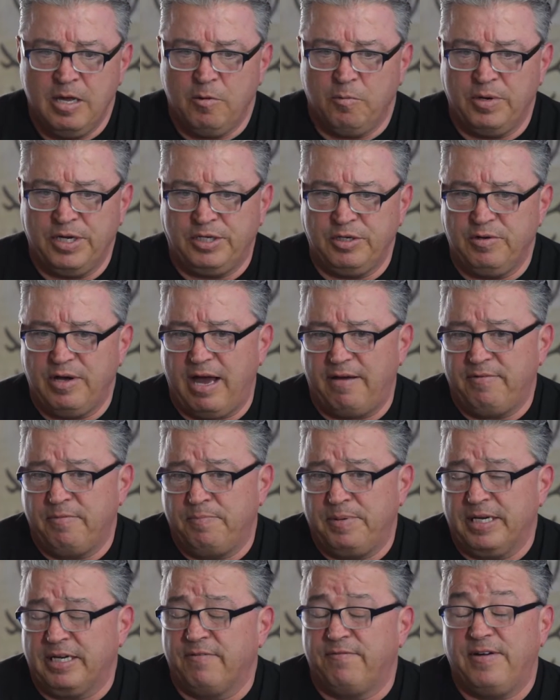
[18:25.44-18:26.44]
we do have a
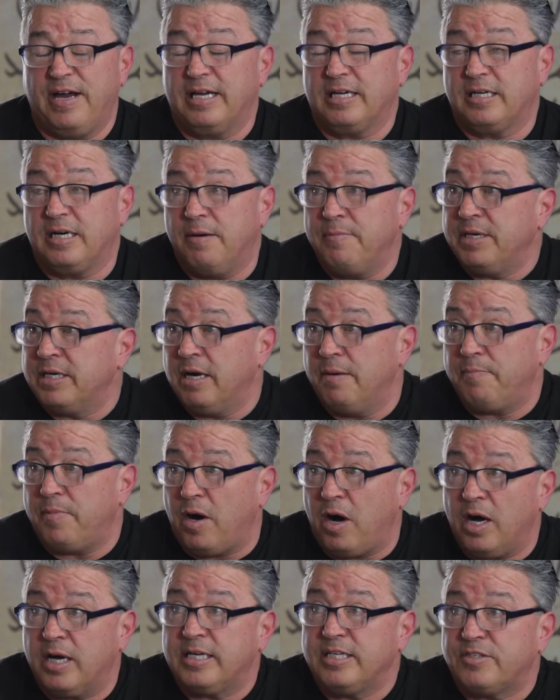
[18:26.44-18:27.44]
big event coming up
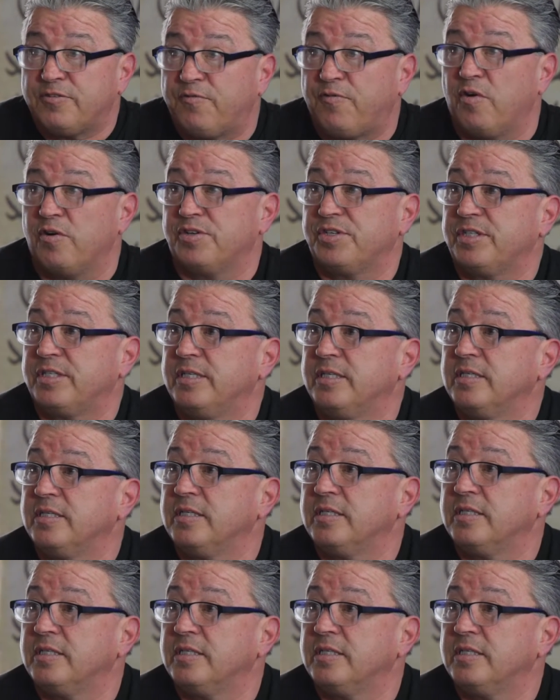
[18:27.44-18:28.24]
August 1st.